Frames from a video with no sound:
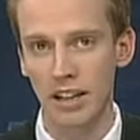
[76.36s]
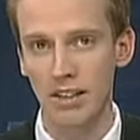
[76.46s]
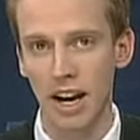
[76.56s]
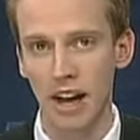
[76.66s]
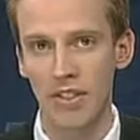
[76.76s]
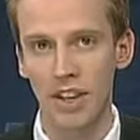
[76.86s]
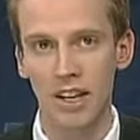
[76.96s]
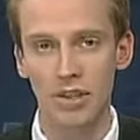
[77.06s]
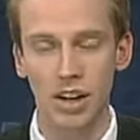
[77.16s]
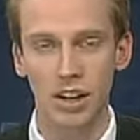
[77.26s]
a tonne
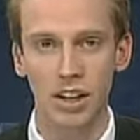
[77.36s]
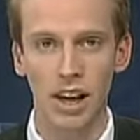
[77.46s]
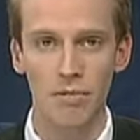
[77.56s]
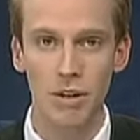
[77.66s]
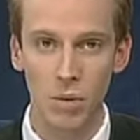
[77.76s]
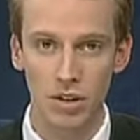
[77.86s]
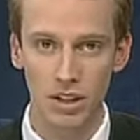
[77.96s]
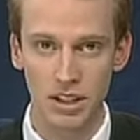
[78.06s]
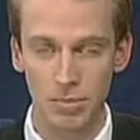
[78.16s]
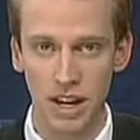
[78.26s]
the Australian government was
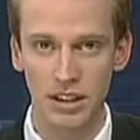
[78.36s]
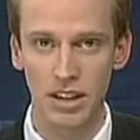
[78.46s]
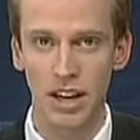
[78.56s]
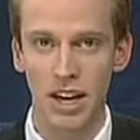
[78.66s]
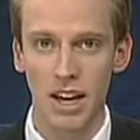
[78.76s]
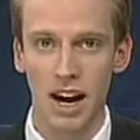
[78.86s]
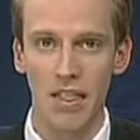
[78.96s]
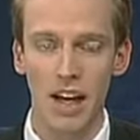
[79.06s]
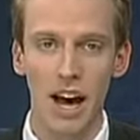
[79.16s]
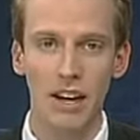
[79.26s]
expecting,
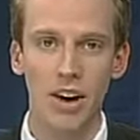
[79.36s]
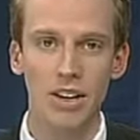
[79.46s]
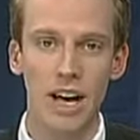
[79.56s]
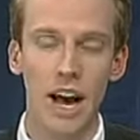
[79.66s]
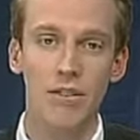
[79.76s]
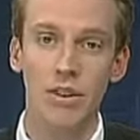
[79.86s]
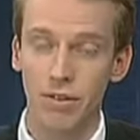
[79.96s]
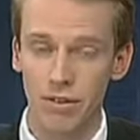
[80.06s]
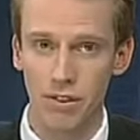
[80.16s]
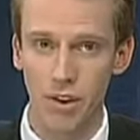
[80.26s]
uh, they are going to have to
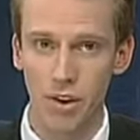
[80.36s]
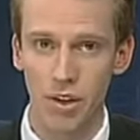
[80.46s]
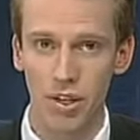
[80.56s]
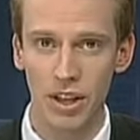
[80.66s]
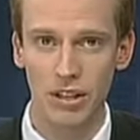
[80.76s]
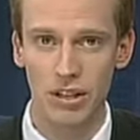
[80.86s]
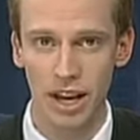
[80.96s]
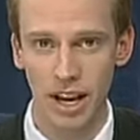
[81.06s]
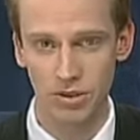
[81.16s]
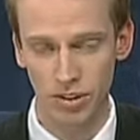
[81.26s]
defer this
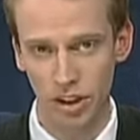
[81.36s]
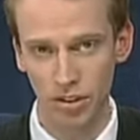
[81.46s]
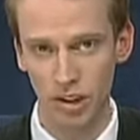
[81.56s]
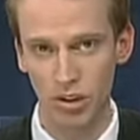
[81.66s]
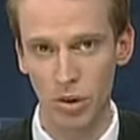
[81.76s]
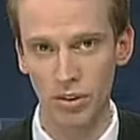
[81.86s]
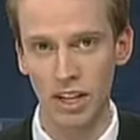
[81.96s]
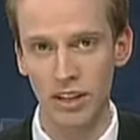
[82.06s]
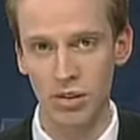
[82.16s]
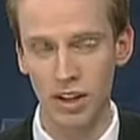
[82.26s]
tax free threshold
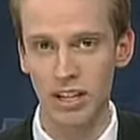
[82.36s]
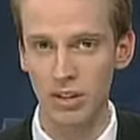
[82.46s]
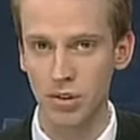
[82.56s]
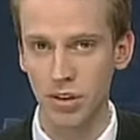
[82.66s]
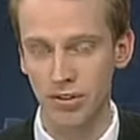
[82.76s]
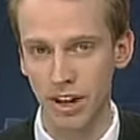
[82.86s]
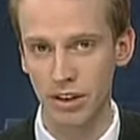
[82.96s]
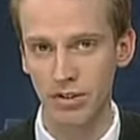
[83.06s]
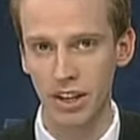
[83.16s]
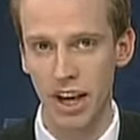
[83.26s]
increase or
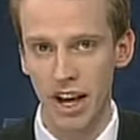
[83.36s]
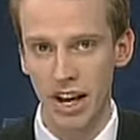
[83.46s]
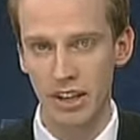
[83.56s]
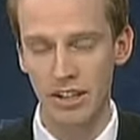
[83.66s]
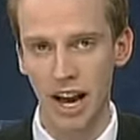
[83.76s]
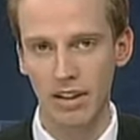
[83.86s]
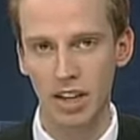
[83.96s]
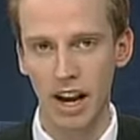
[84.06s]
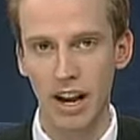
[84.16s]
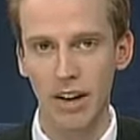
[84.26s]
effectively a tax
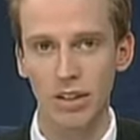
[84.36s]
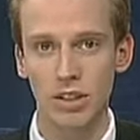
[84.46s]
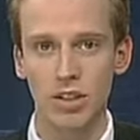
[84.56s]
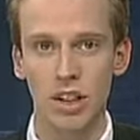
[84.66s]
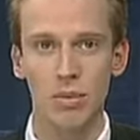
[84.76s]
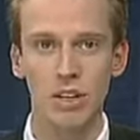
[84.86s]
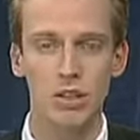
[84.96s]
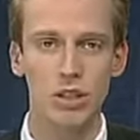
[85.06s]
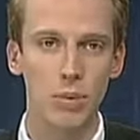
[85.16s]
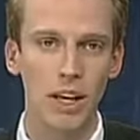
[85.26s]
cut. Have a listen to the
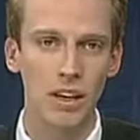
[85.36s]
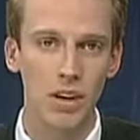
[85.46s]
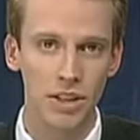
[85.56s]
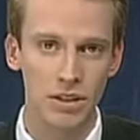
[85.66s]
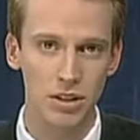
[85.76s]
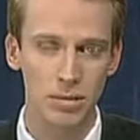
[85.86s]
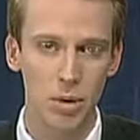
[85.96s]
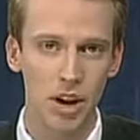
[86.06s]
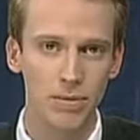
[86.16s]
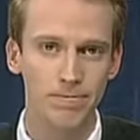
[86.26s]
Minister speaking on this this
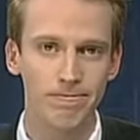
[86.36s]
morning.